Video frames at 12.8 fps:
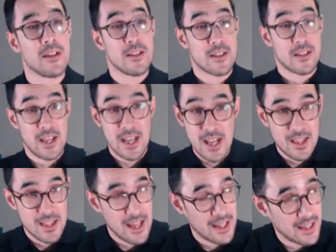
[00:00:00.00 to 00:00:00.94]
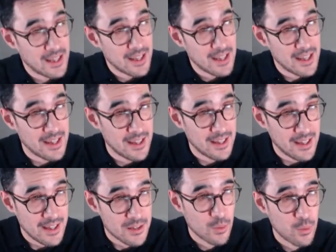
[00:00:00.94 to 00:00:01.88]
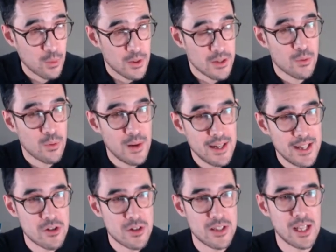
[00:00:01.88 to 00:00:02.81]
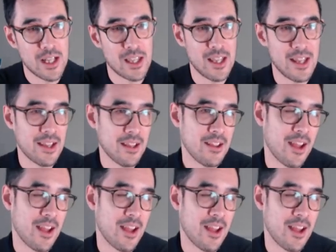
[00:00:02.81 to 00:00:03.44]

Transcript: So here then is, is quite an interesting thing.